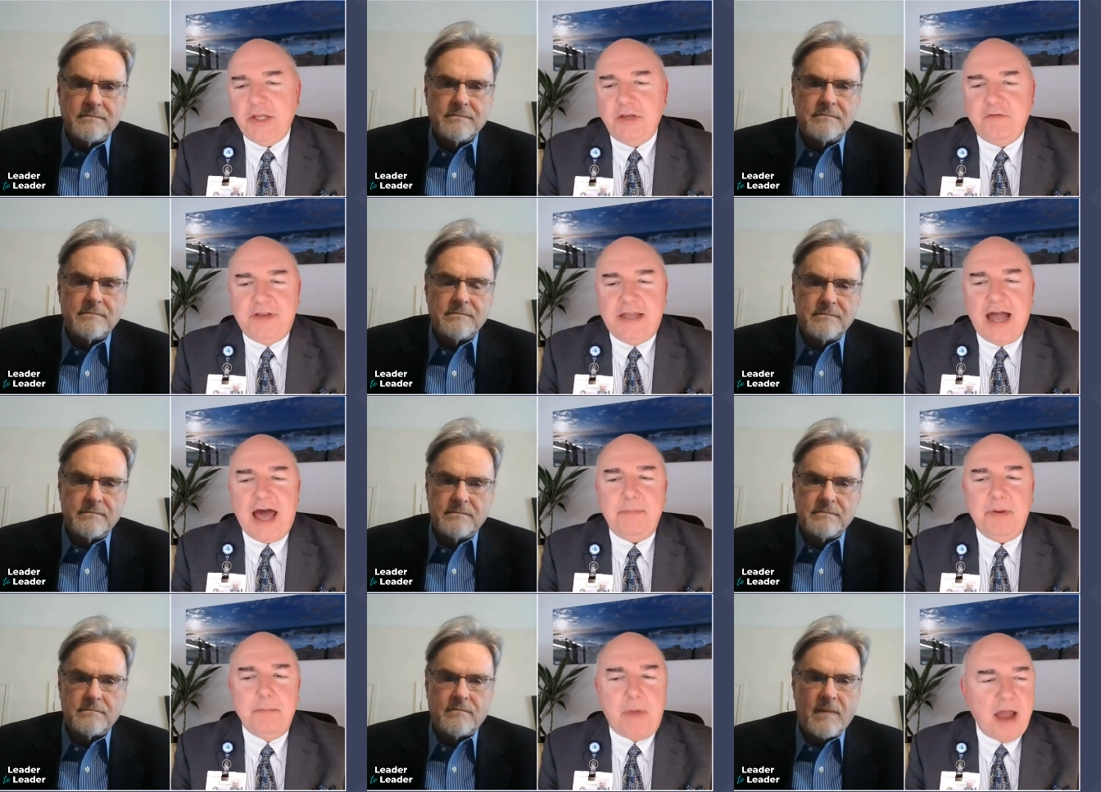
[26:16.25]
Speaker 1: You've got
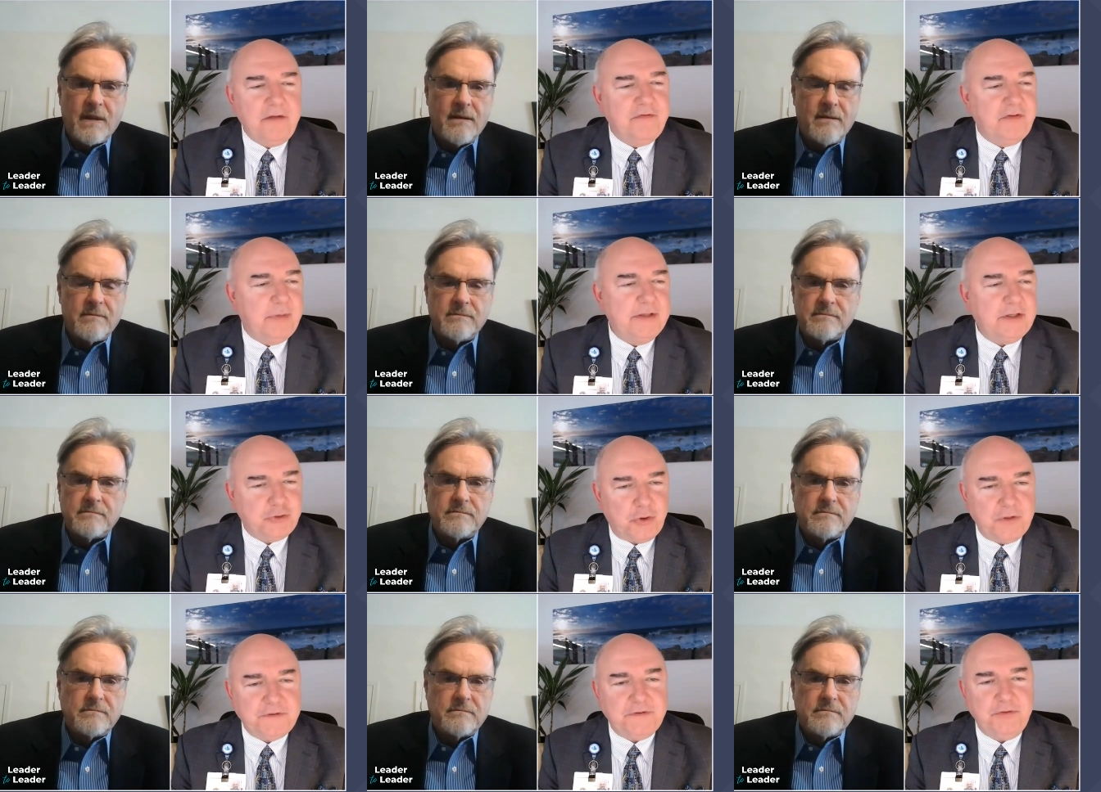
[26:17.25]
to be mindful about the
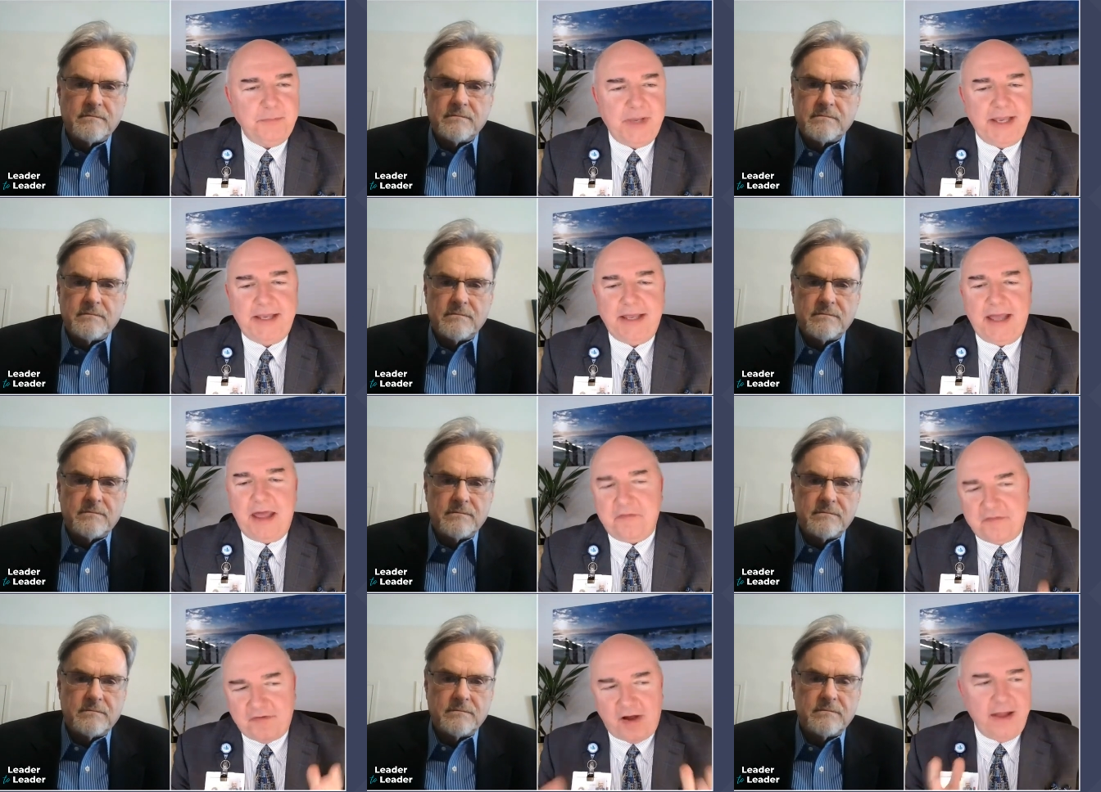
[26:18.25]
choices you make and
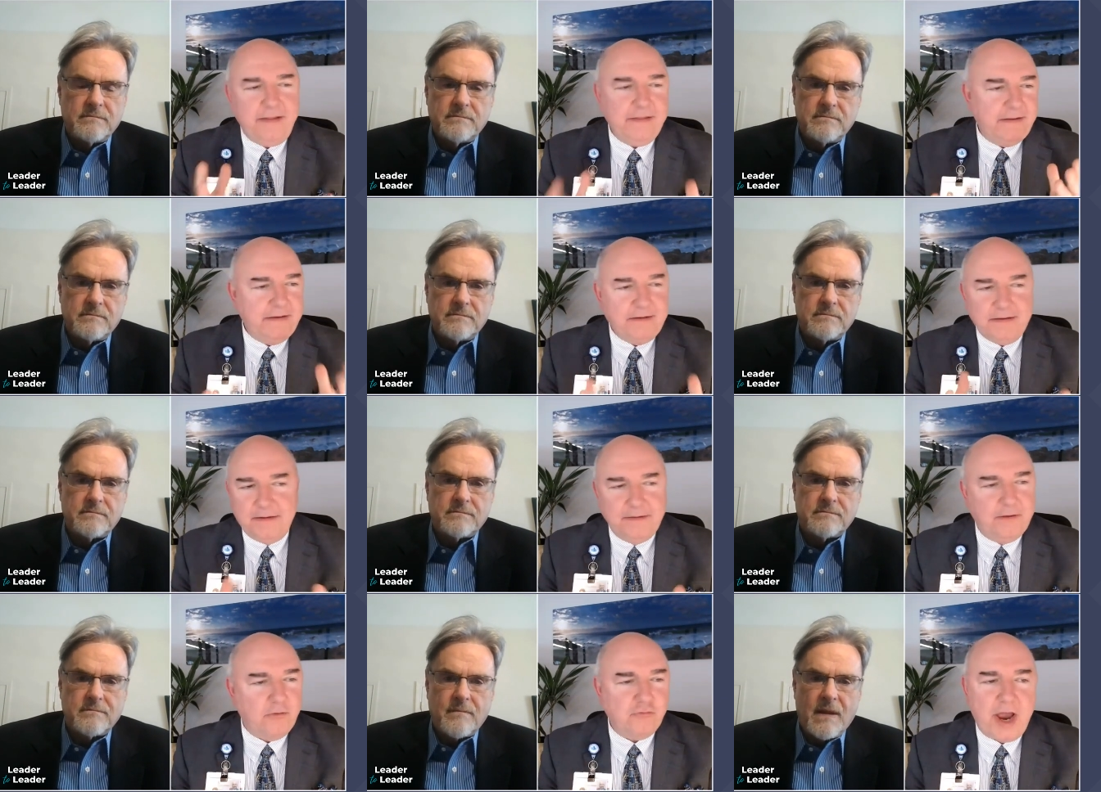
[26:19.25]
find
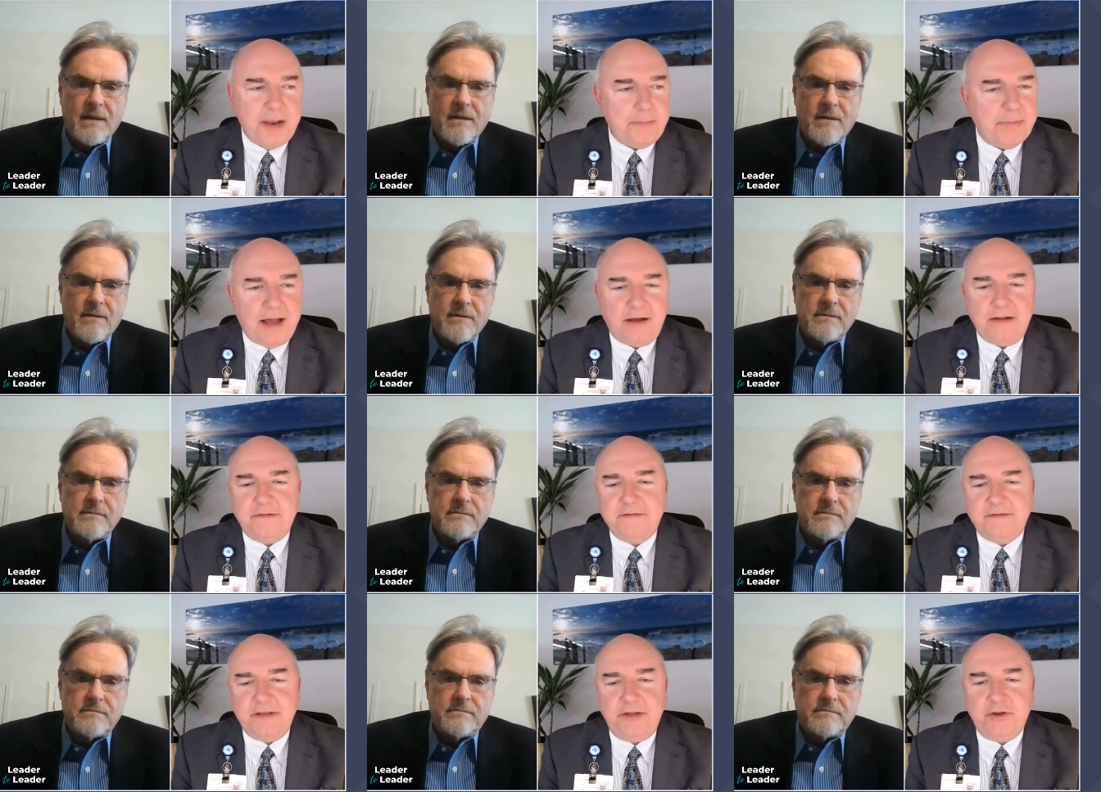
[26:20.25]
the right
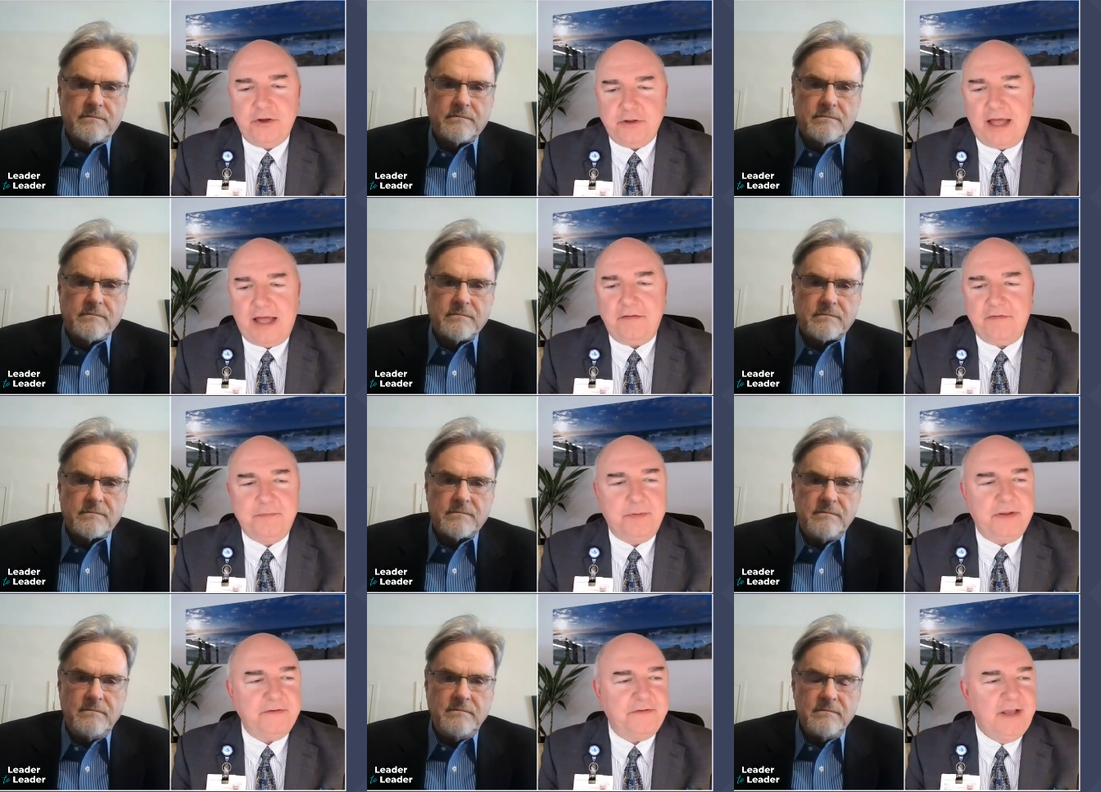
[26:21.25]
balance in your life
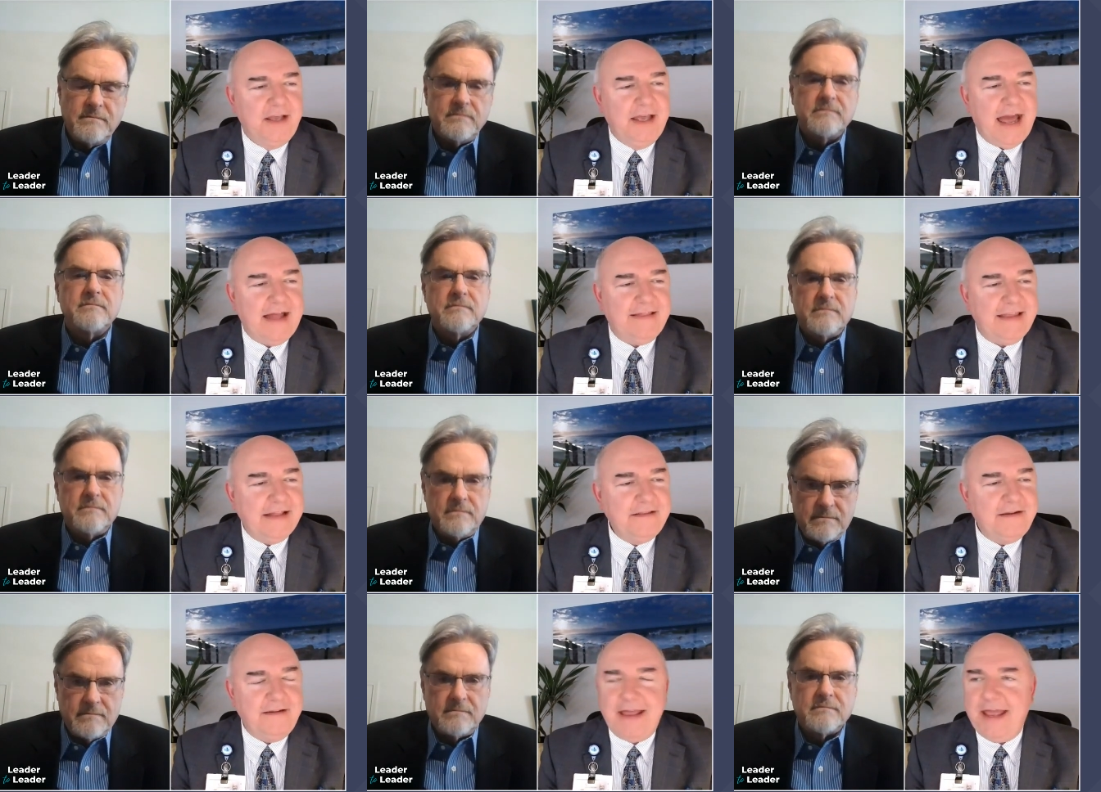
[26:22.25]
because at the
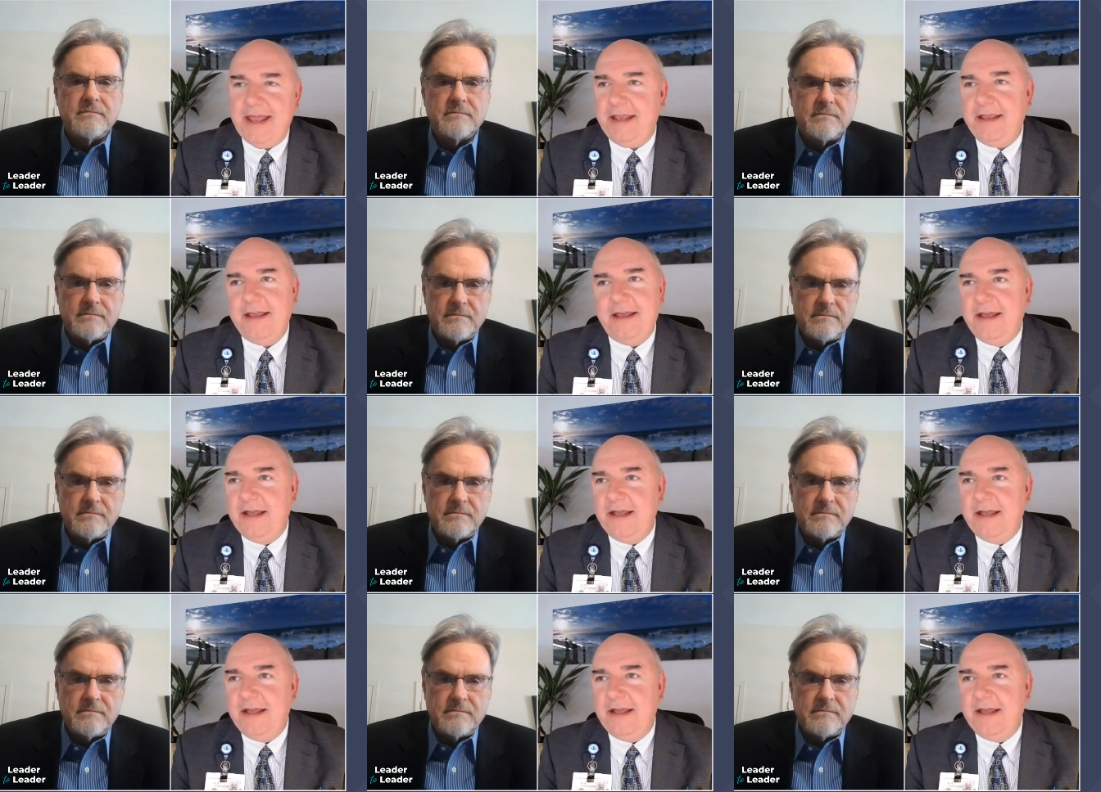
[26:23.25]
end of the day,